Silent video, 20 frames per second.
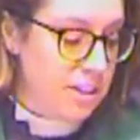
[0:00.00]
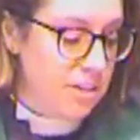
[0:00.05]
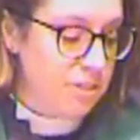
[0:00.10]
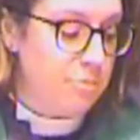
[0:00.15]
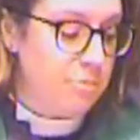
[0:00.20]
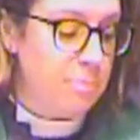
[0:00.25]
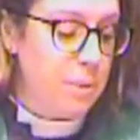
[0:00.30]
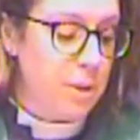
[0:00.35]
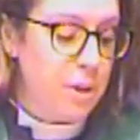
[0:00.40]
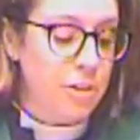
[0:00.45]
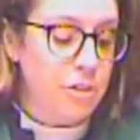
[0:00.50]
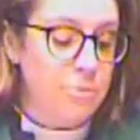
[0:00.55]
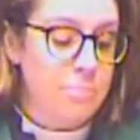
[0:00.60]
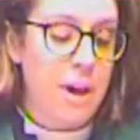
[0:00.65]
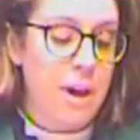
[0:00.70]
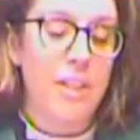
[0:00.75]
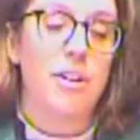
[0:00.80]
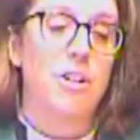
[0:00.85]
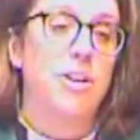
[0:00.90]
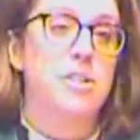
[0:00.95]
of birth
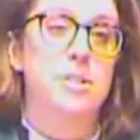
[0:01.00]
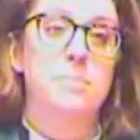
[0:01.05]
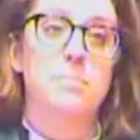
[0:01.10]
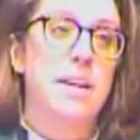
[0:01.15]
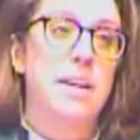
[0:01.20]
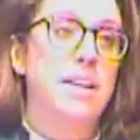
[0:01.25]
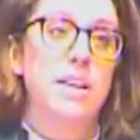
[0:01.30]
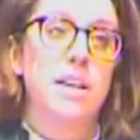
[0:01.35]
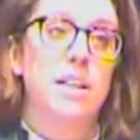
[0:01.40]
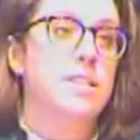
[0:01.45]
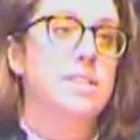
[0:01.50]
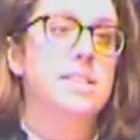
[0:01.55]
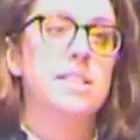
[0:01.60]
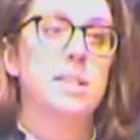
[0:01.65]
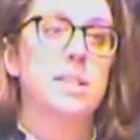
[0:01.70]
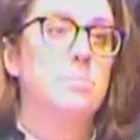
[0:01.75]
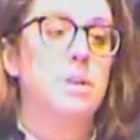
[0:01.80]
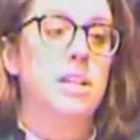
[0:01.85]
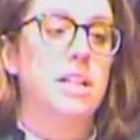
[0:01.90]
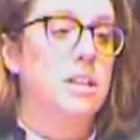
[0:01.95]
mothers making
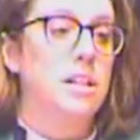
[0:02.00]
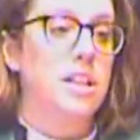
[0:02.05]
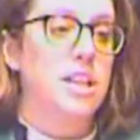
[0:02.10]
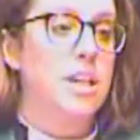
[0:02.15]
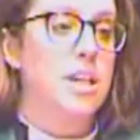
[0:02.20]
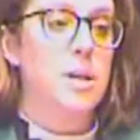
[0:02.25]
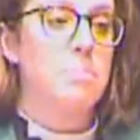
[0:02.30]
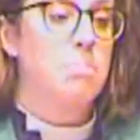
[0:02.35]
seemingly